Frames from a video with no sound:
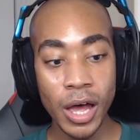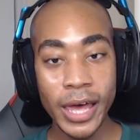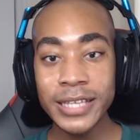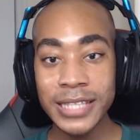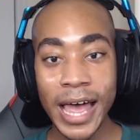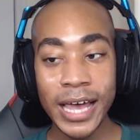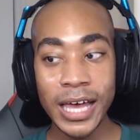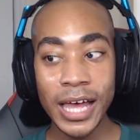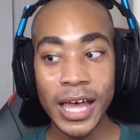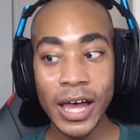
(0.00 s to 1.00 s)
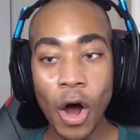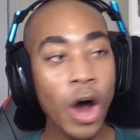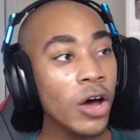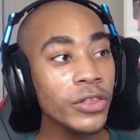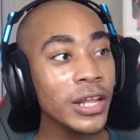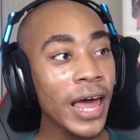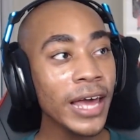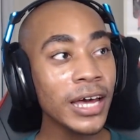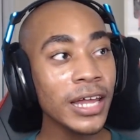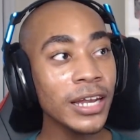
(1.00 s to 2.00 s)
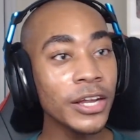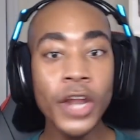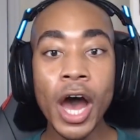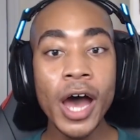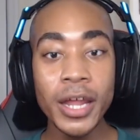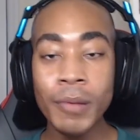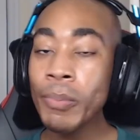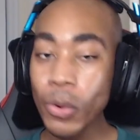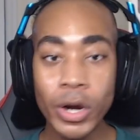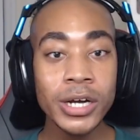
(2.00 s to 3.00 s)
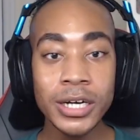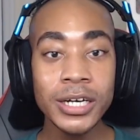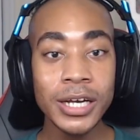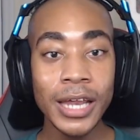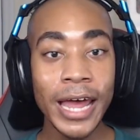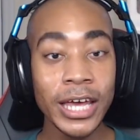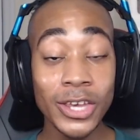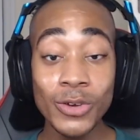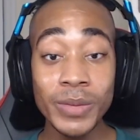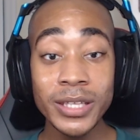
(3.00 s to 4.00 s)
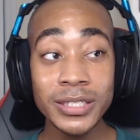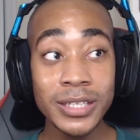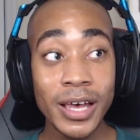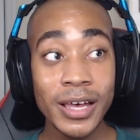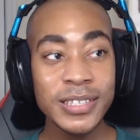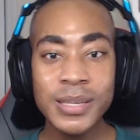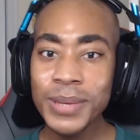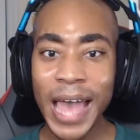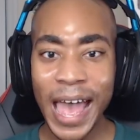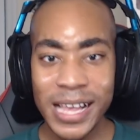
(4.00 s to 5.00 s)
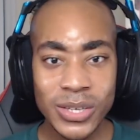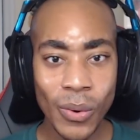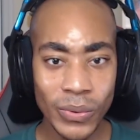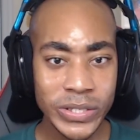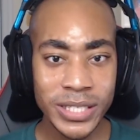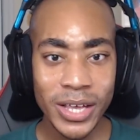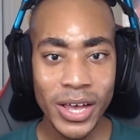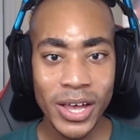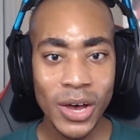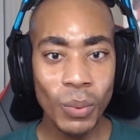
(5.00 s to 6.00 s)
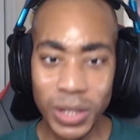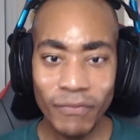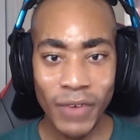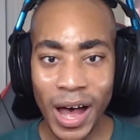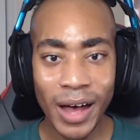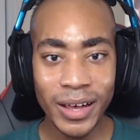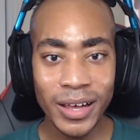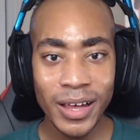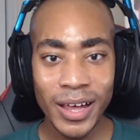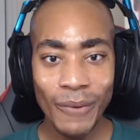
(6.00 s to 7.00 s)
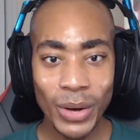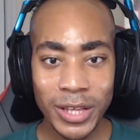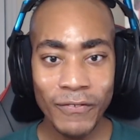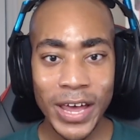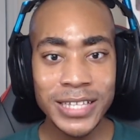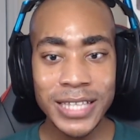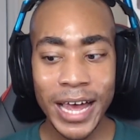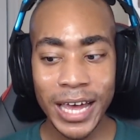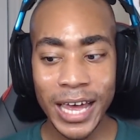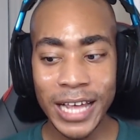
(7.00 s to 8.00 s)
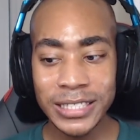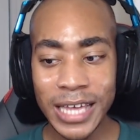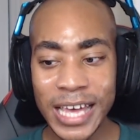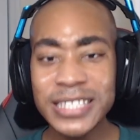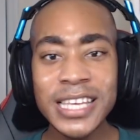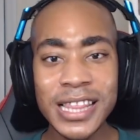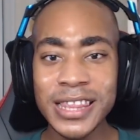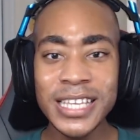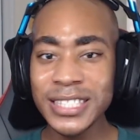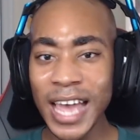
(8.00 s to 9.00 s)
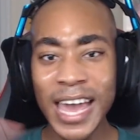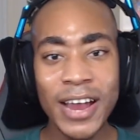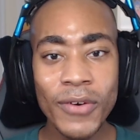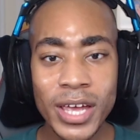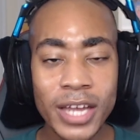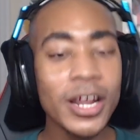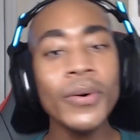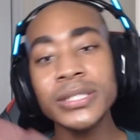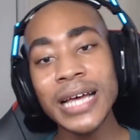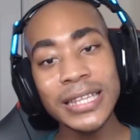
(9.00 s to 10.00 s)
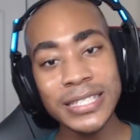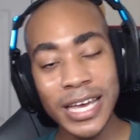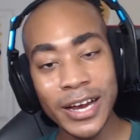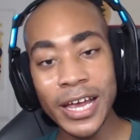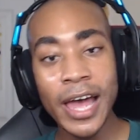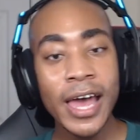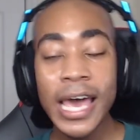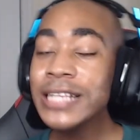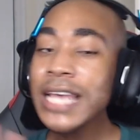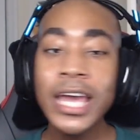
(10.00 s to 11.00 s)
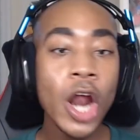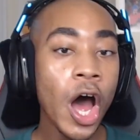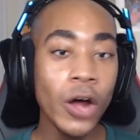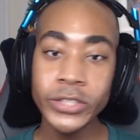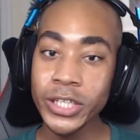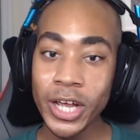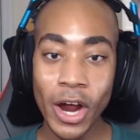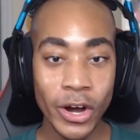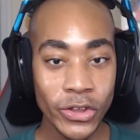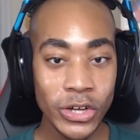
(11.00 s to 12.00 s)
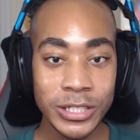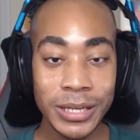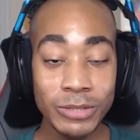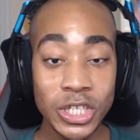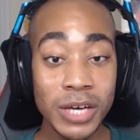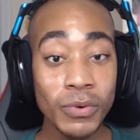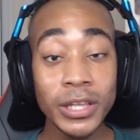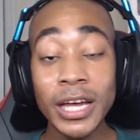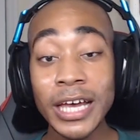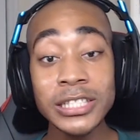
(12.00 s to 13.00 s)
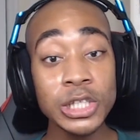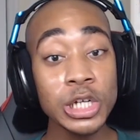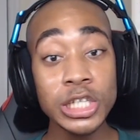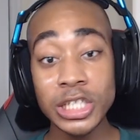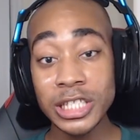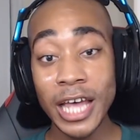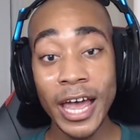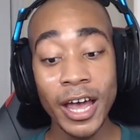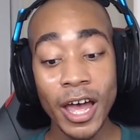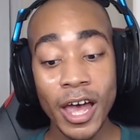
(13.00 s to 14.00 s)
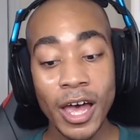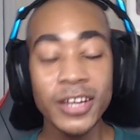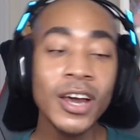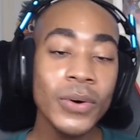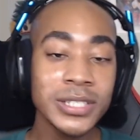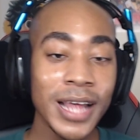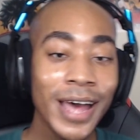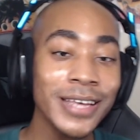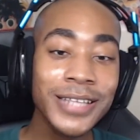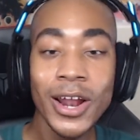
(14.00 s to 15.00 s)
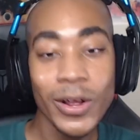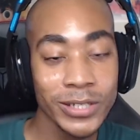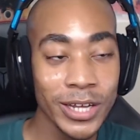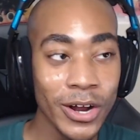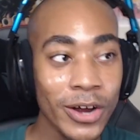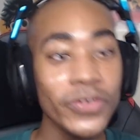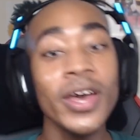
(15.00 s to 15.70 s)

is, like, all the, like, non-important, like, humans seem to be assholes. What the fuck? It's like, isn't this area? No, it's not this area. It's like an alternate Earth or some shit where it's literally just like, no, it's not. It's not an alternate Earth.